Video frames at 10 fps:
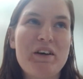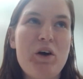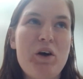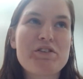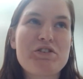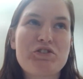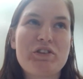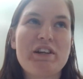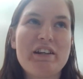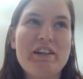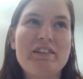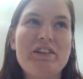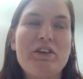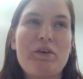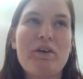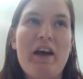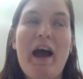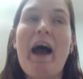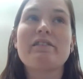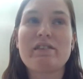always treated, it
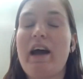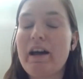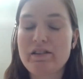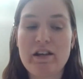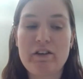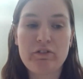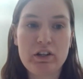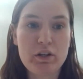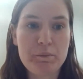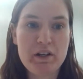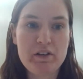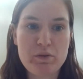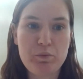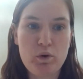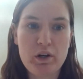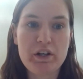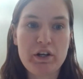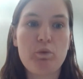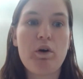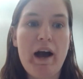has definitely a good bit of support.
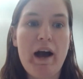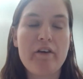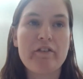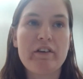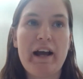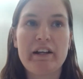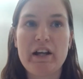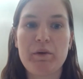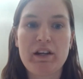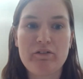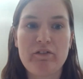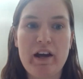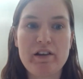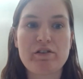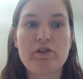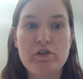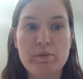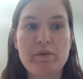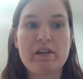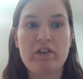We'll have an academic advisor
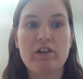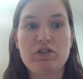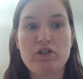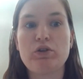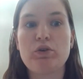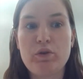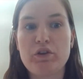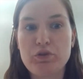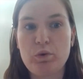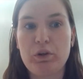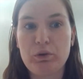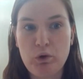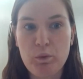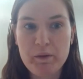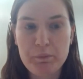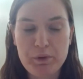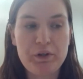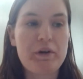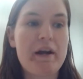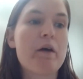specific to the dual enrollment
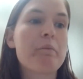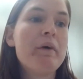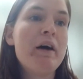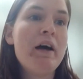program.